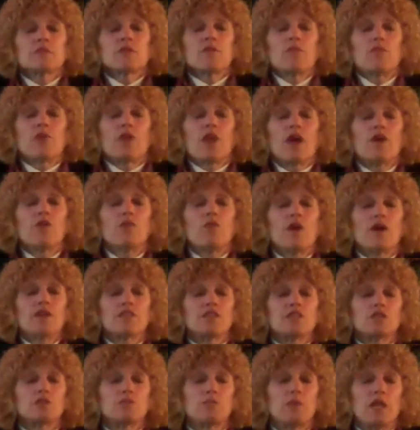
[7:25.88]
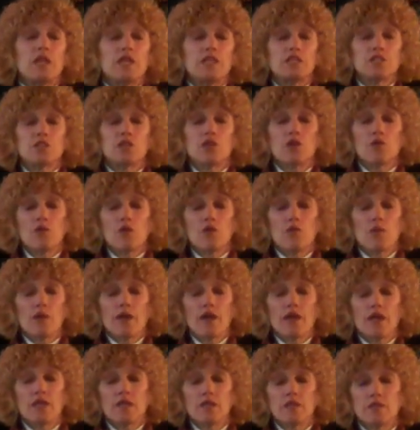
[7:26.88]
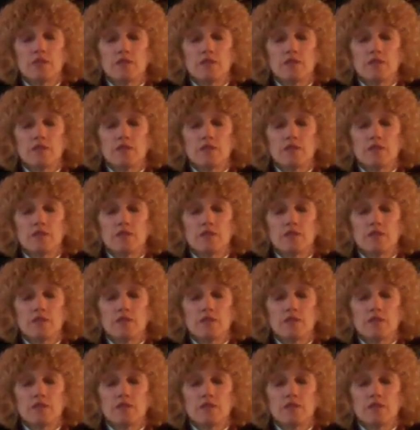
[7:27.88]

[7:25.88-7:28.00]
But I want this pain to go away.